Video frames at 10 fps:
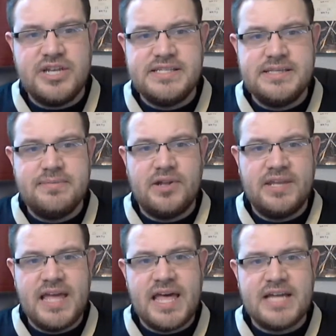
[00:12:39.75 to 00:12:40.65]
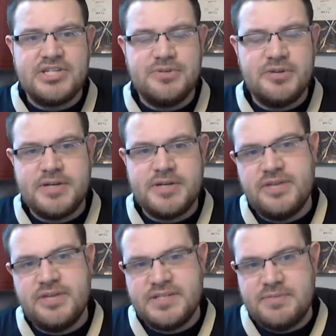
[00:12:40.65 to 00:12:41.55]
an easy ball to catch,
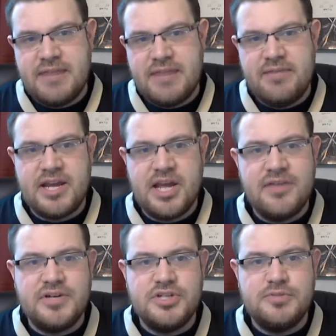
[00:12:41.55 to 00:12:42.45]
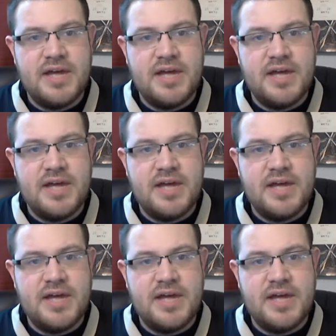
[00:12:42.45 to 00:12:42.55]
especially if it's man-to-man coverage.